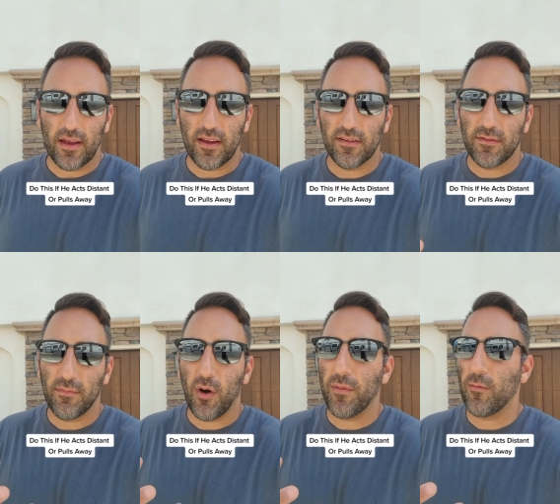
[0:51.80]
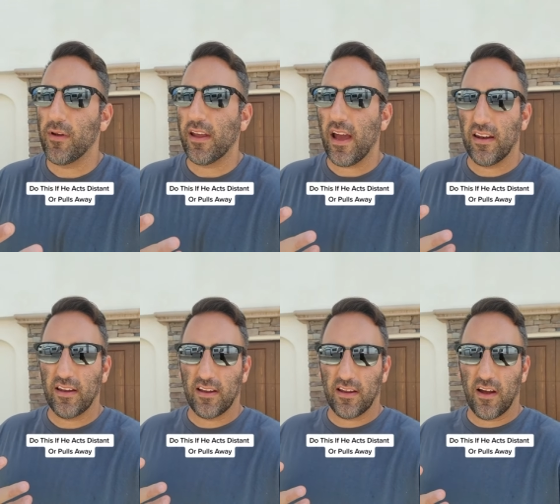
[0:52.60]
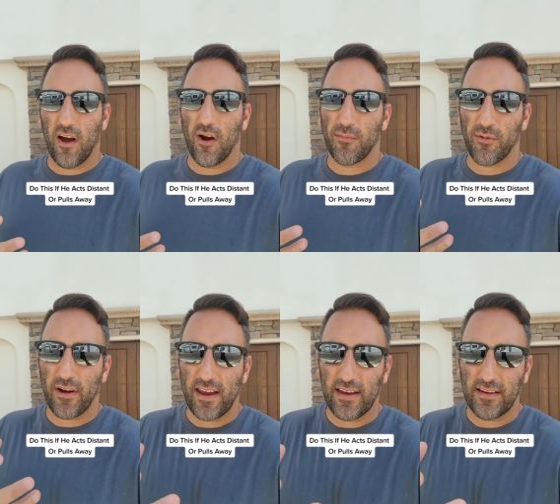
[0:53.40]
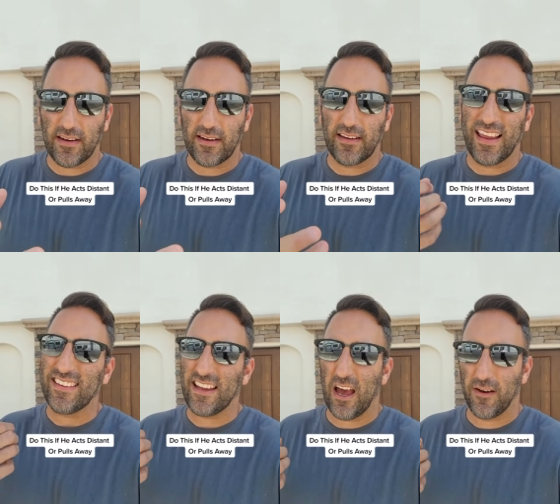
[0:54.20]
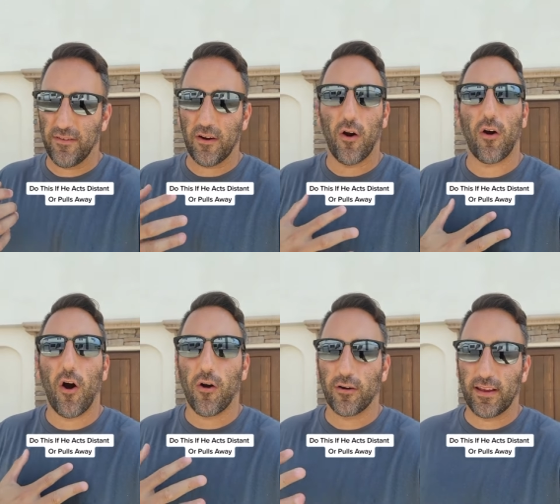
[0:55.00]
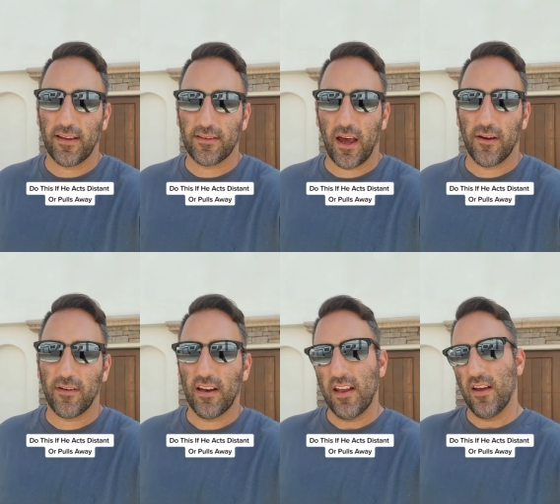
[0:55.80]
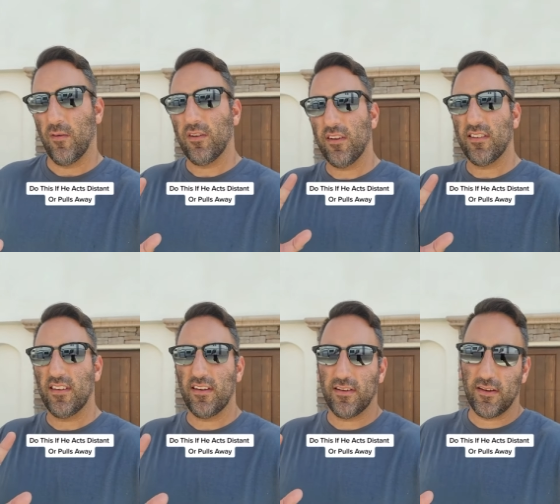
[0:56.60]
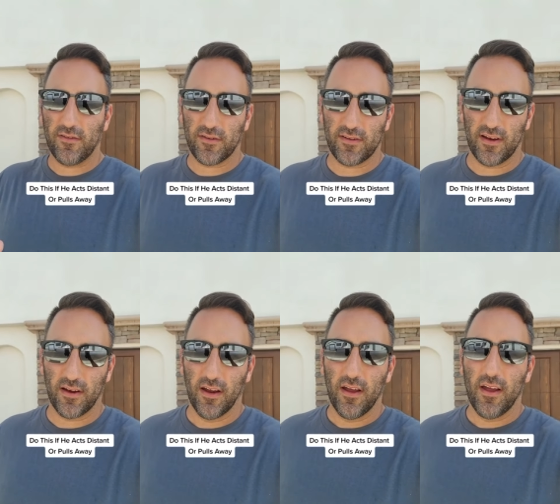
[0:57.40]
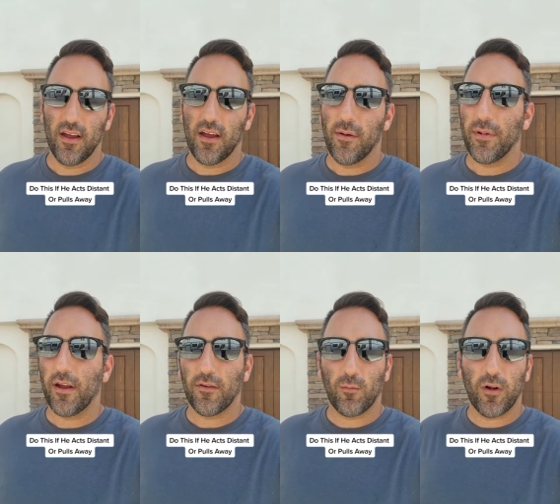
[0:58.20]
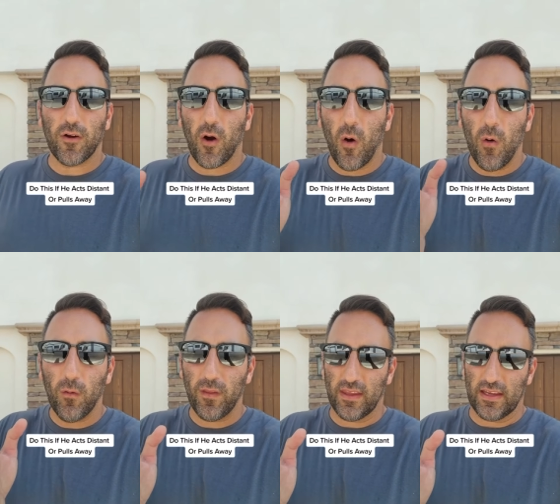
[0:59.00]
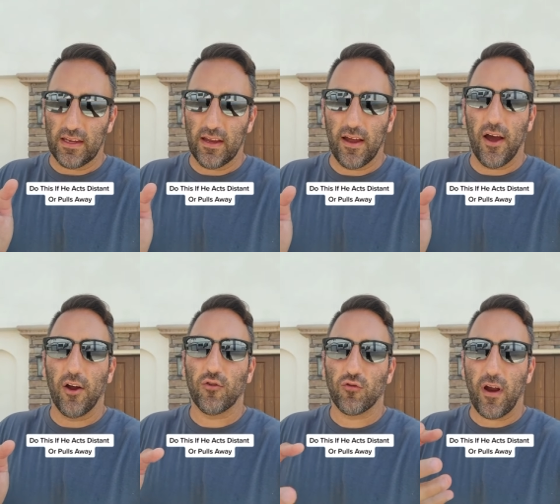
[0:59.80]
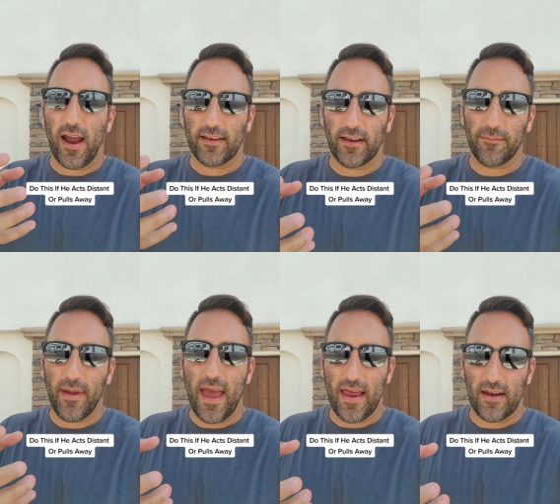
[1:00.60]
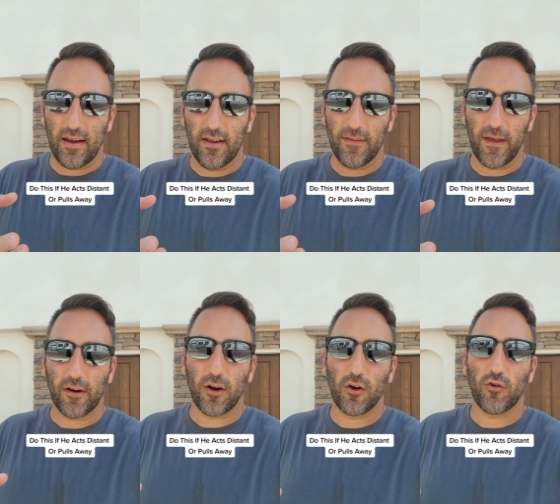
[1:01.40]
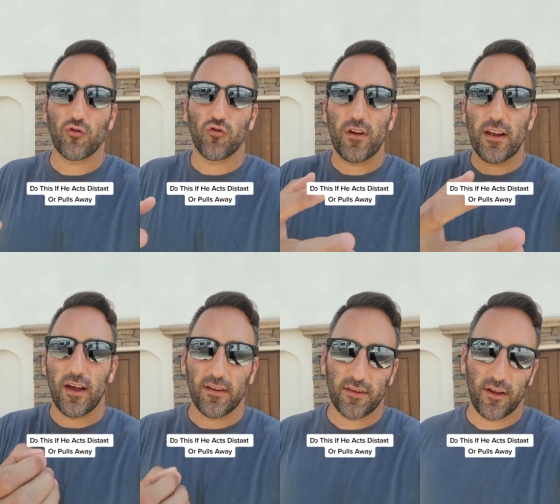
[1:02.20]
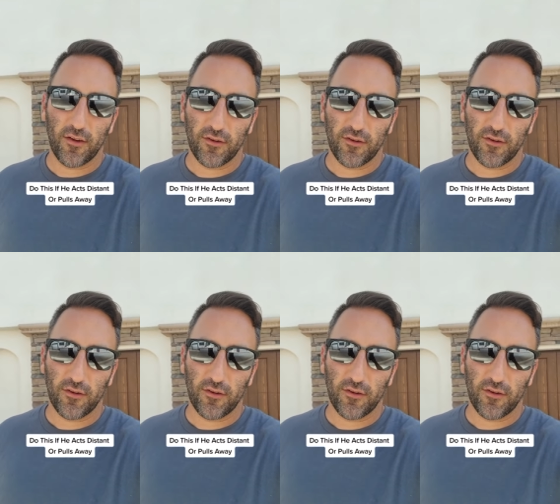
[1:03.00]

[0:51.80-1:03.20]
is the moment we kind of, our brain gets out of it, our heart gets out of it. We're just disinterested because we're only attracting men that are going to treat us a